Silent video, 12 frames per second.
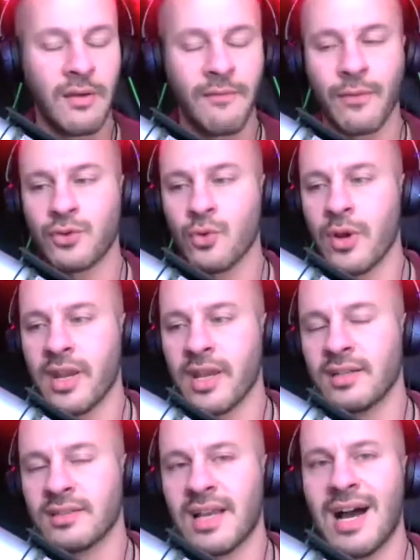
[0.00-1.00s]
for joining
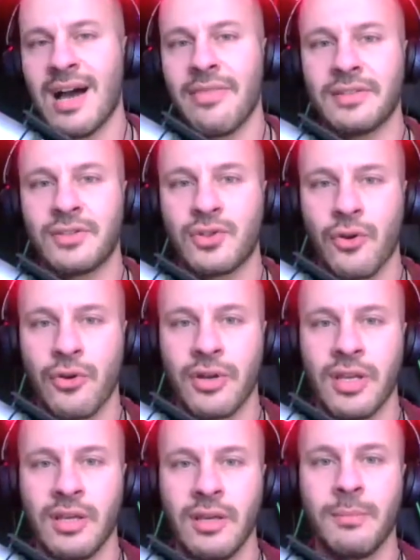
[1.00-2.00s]
us on this
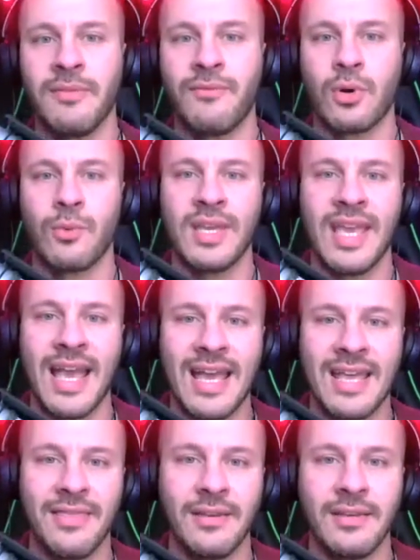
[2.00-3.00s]
journey before we
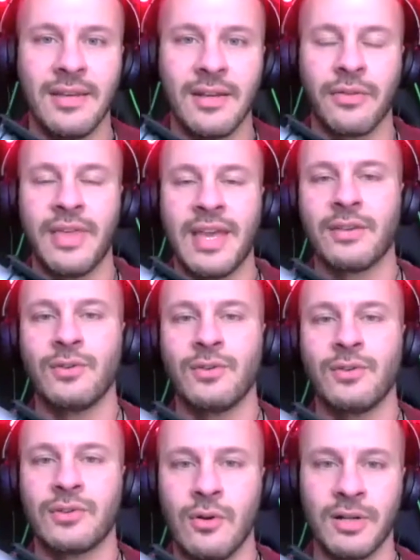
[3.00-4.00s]
end the year. Thank you
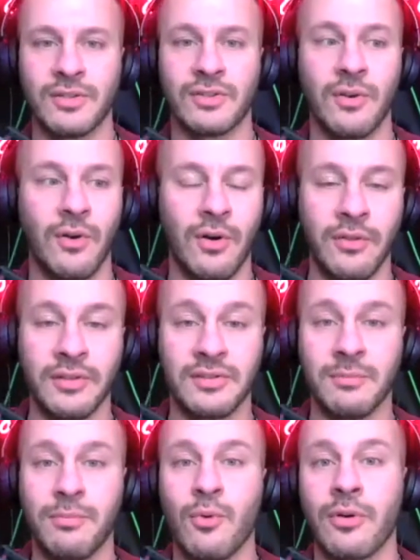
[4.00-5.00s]
so much to all the
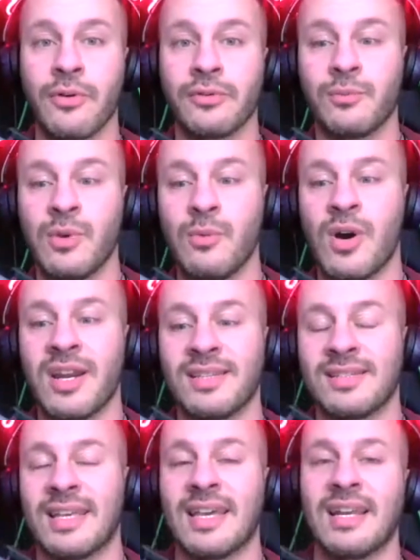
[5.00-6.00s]
supporters. We wanted
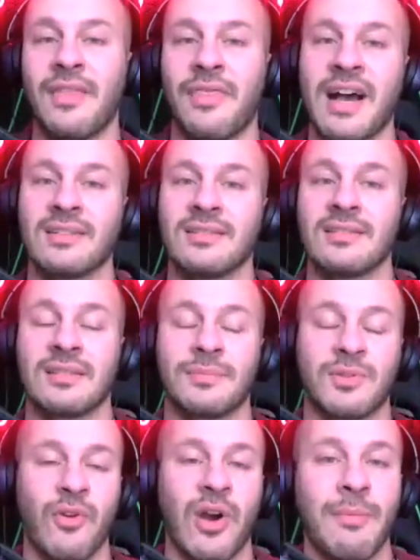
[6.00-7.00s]
to get a thousand
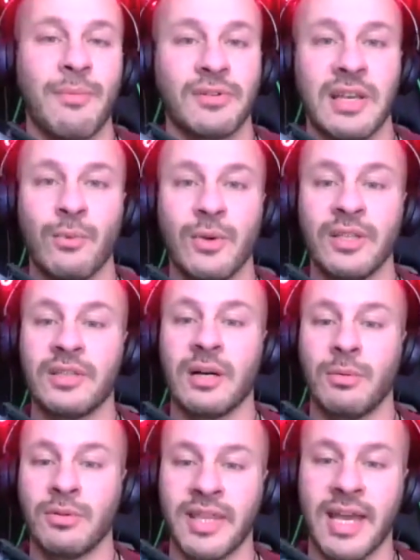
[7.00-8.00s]
subscribers and we
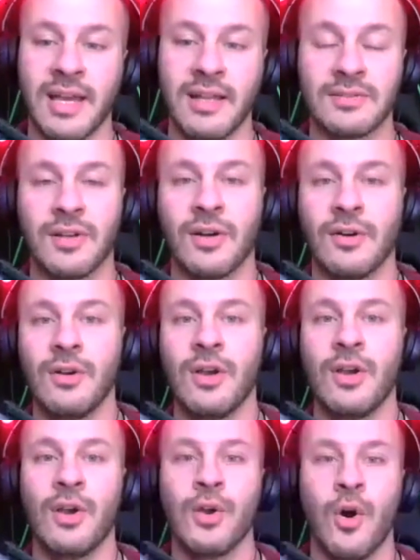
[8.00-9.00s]
doubled that. So
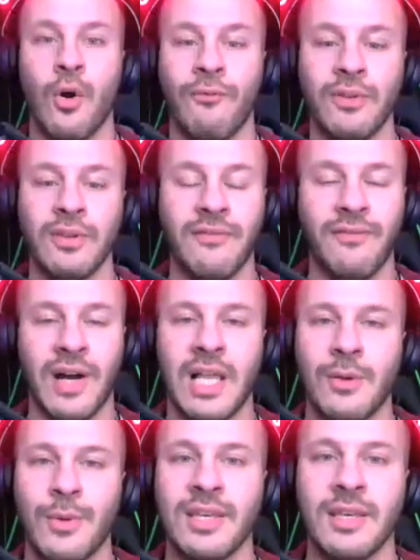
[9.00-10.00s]
hopefully the
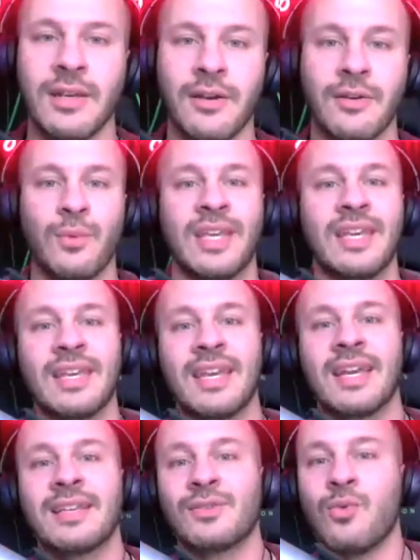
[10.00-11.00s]
following year we can
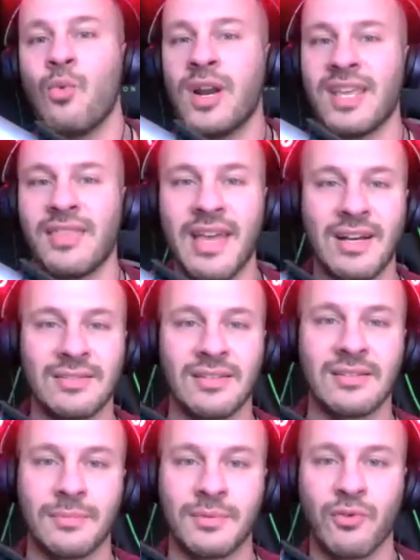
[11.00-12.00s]
get 20,000
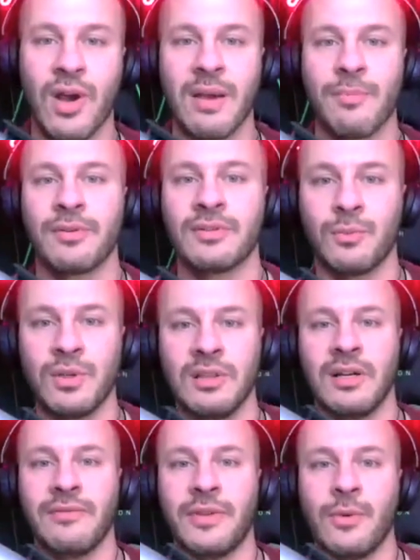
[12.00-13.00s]
subscribers. We
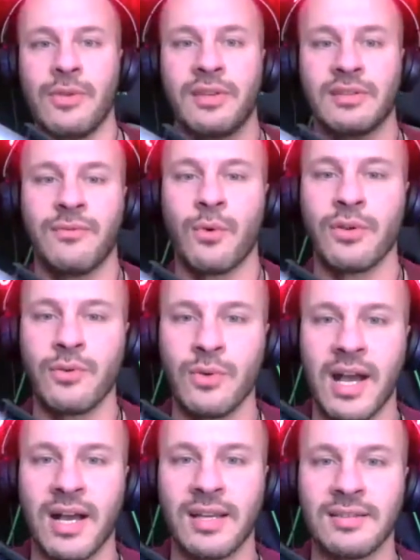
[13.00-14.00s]
love doing this for you
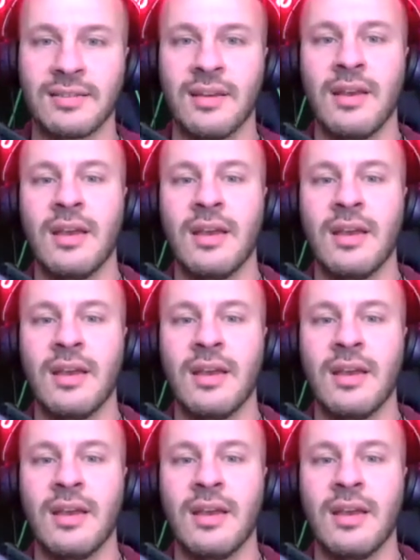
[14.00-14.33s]
guys.